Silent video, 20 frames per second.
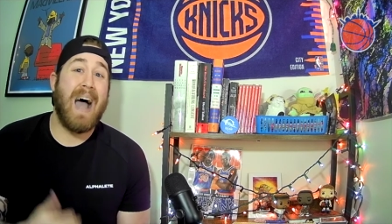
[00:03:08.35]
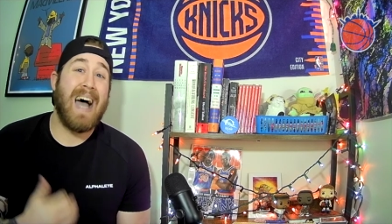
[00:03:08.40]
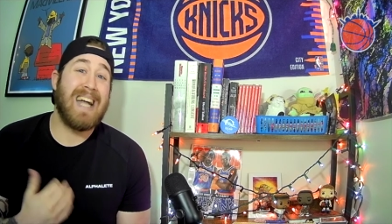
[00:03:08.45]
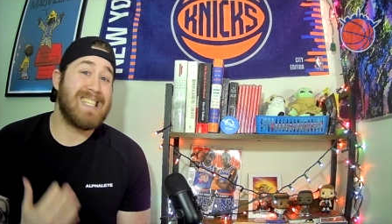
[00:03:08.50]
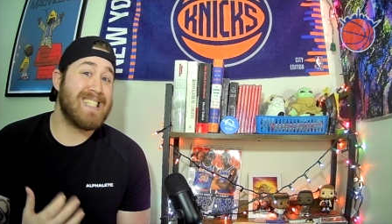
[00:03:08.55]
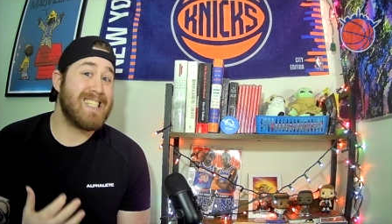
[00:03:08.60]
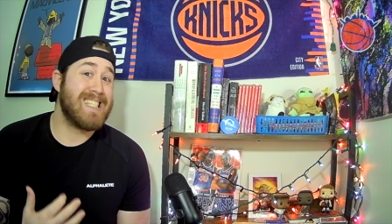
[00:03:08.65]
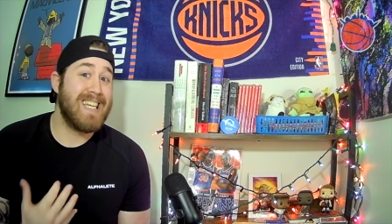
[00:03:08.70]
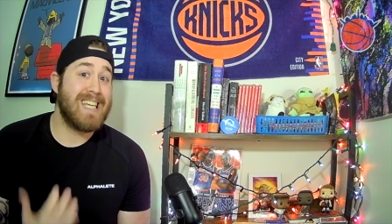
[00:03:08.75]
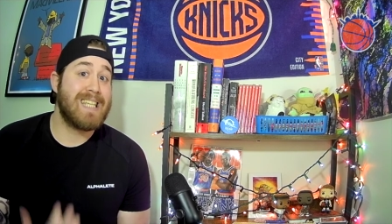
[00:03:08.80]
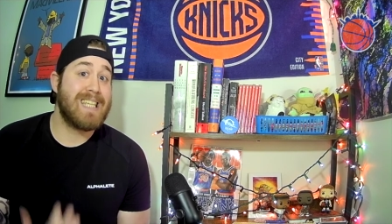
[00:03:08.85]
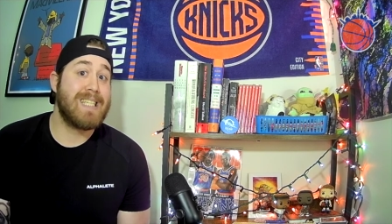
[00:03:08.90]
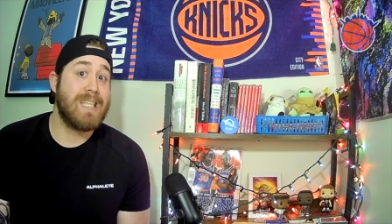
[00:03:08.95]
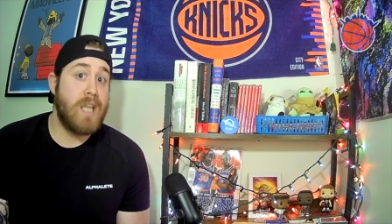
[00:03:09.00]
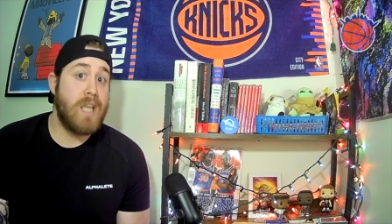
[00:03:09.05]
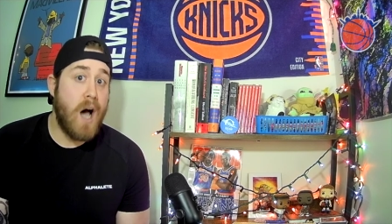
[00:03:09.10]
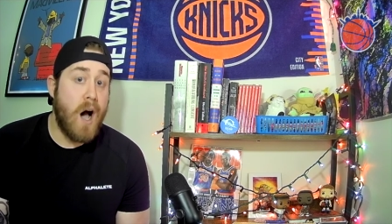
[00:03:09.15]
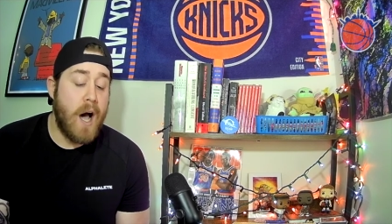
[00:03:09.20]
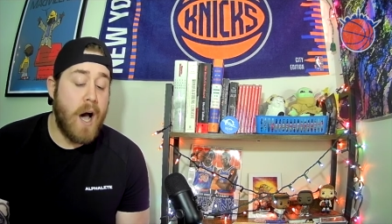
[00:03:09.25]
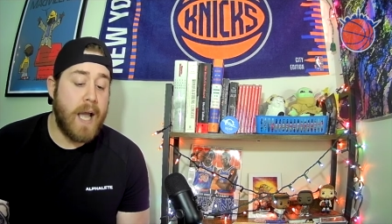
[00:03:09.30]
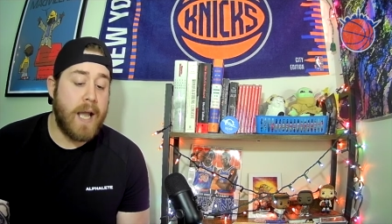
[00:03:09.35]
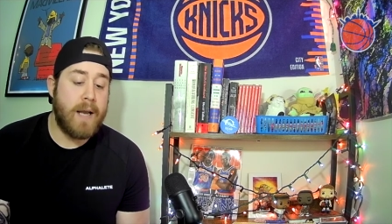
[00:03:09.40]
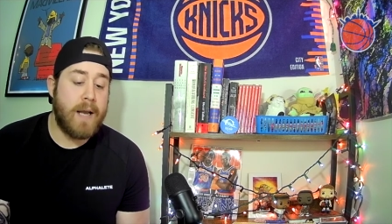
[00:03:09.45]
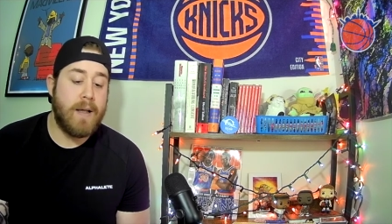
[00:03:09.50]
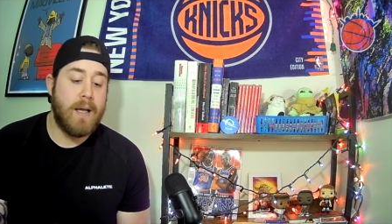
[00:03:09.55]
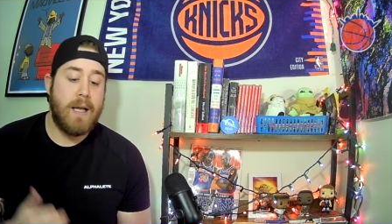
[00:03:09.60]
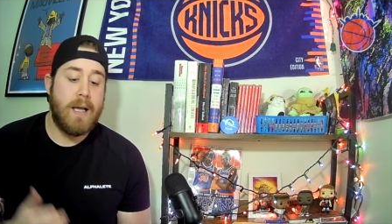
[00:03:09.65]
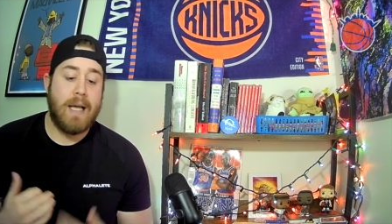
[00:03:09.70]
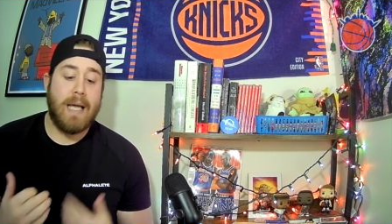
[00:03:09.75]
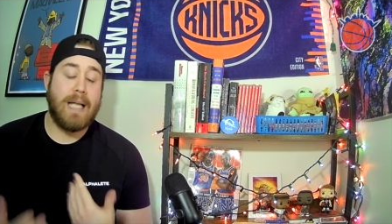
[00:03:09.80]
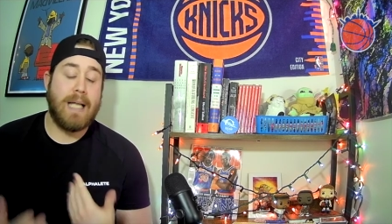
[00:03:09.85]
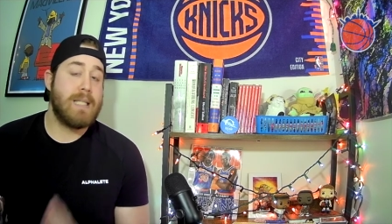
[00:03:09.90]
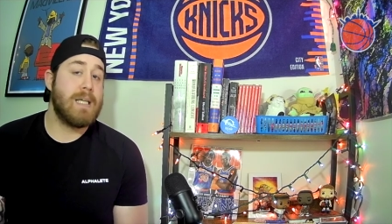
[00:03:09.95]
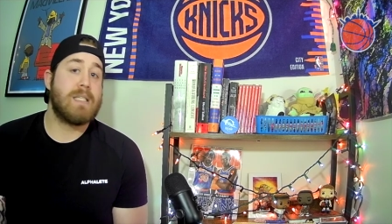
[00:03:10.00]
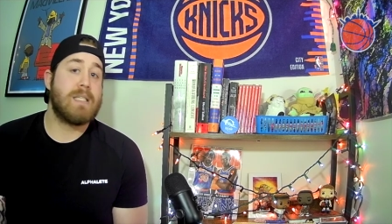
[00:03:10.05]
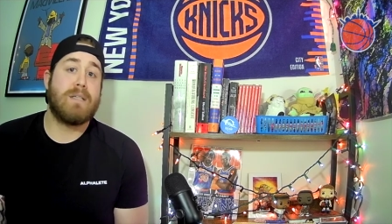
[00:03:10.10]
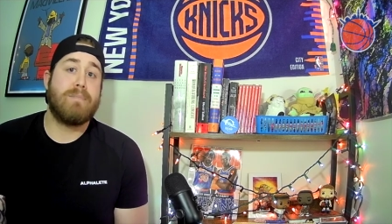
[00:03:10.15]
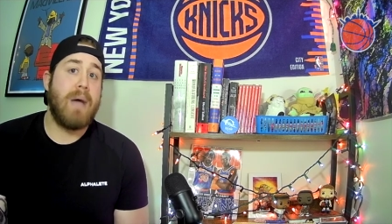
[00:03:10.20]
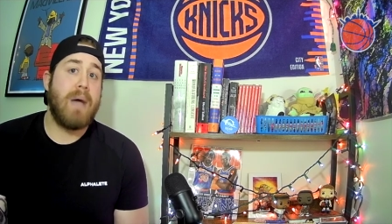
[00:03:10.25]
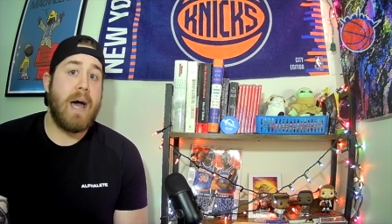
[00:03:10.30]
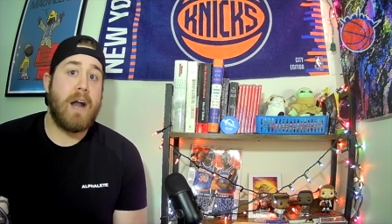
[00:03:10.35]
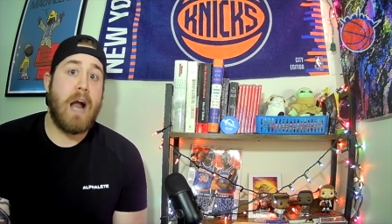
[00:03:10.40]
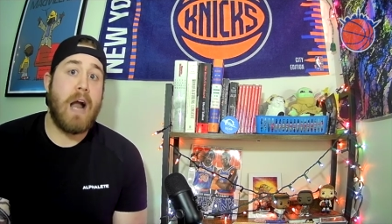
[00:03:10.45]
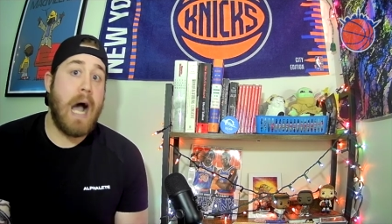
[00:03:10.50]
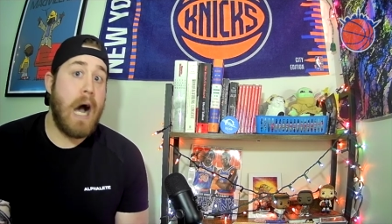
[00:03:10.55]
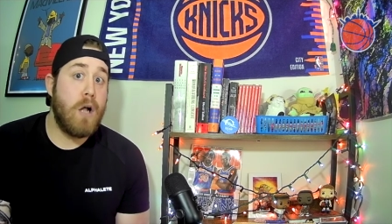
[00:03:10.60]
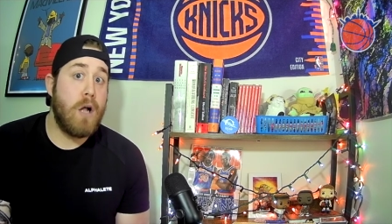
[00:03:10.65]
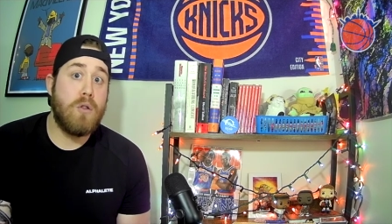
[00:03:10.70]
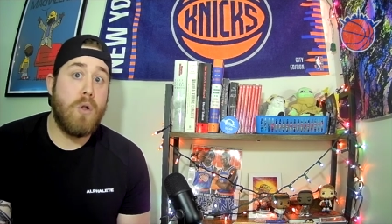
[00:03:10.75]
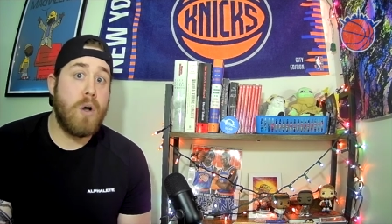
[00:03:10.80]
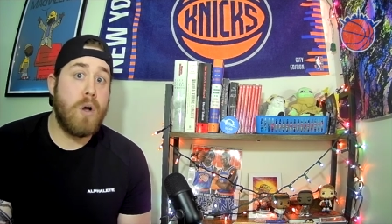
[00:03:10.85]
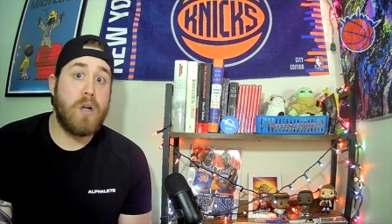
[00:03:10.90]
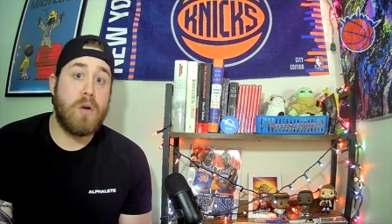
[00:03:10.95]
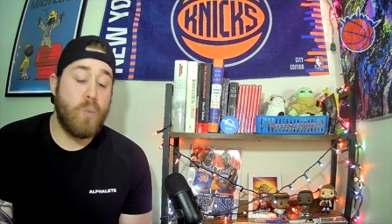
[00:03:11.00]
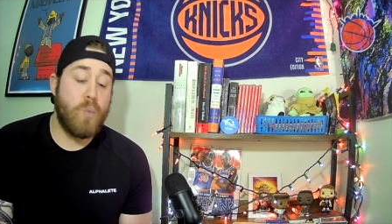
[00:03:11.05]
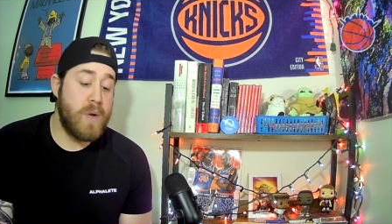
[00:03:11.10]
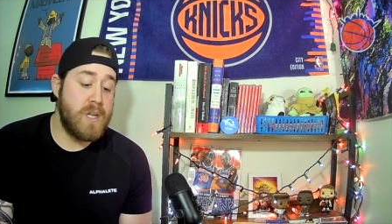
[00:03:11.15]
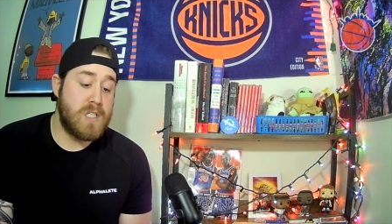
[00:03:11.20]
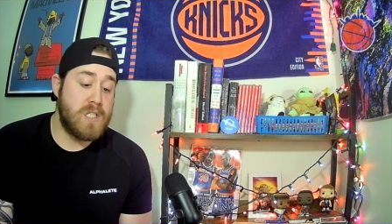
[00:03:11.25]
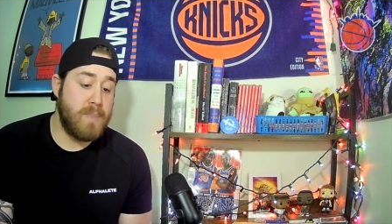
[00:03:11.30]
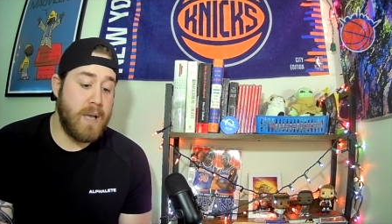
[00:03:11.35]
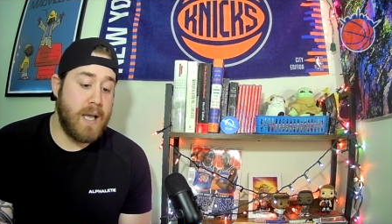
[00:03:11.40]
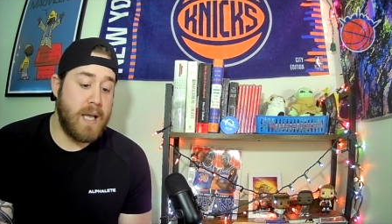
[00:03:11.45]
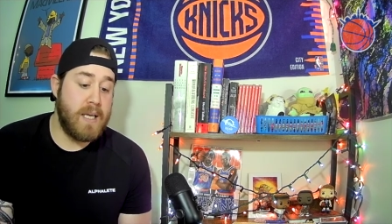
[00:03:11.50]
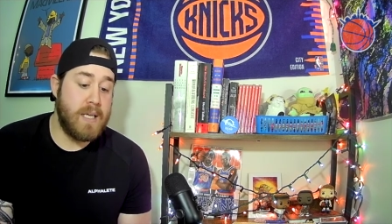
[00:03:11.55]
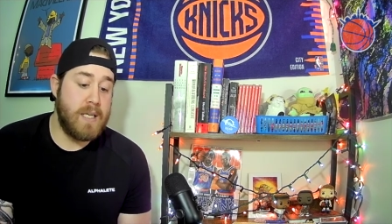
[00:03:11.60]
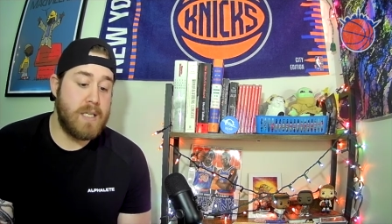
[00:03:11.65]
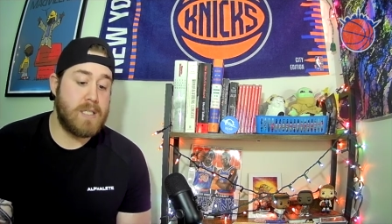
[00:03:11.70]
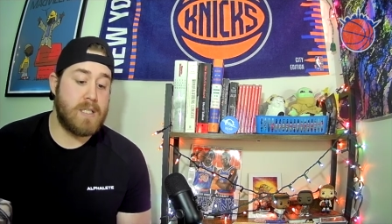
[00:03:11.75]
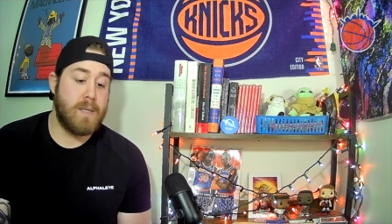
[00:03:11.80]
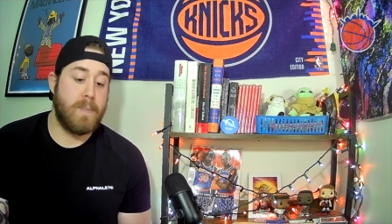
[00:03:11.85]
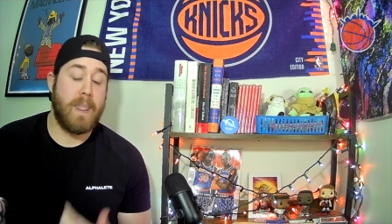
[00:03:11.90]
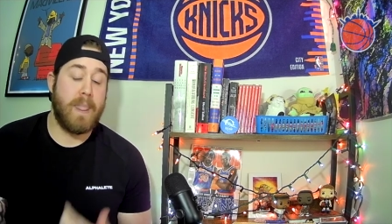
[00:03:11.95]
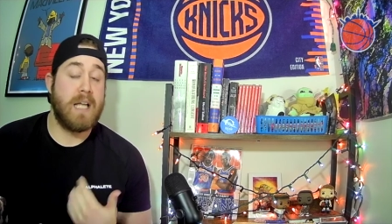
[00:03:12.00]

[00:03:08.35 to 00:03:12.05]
At six nine, it doesn't matter how long your windspan is.